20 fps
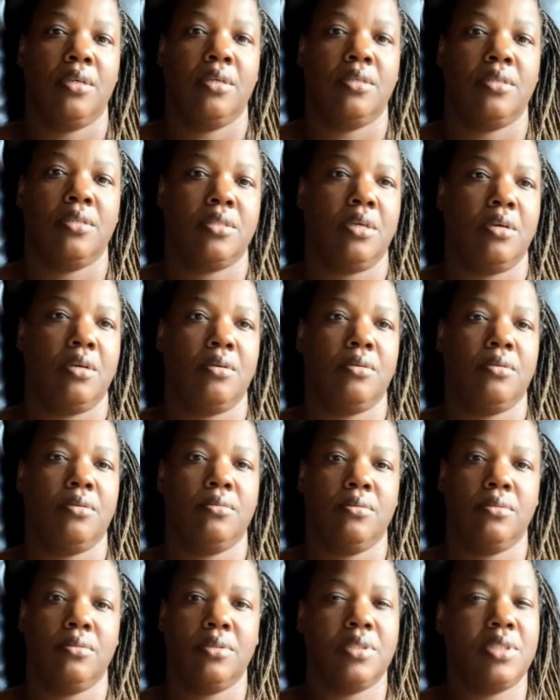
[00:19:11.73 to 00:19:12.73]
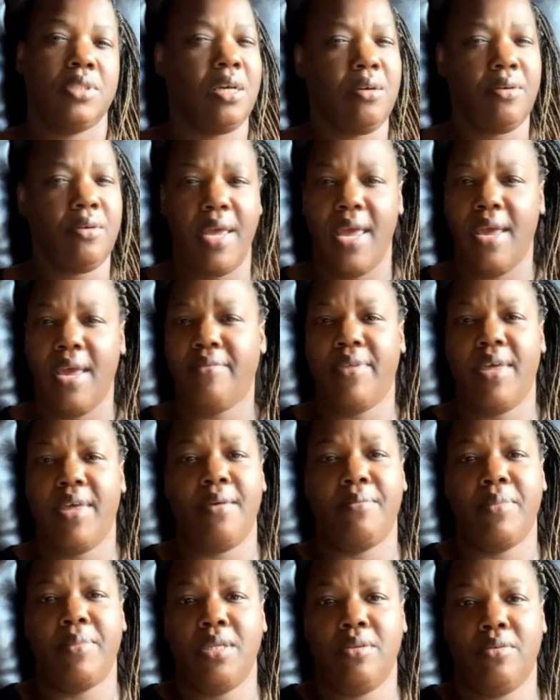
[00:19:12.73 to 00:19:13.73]
So don't have
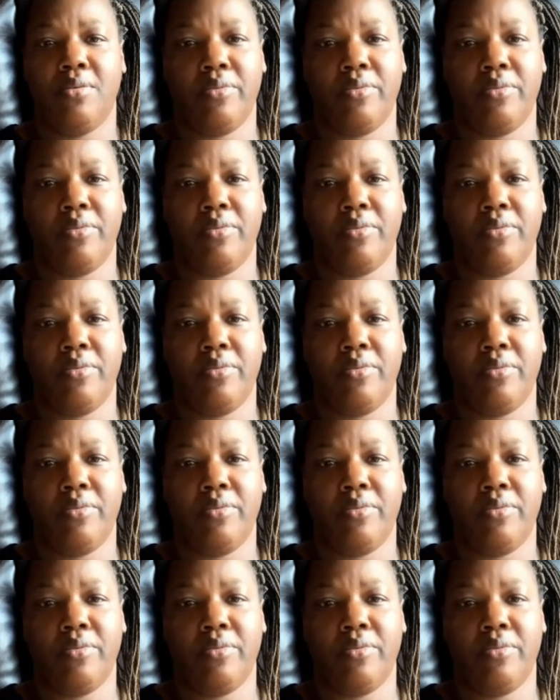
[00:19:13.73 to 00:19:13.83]
that be the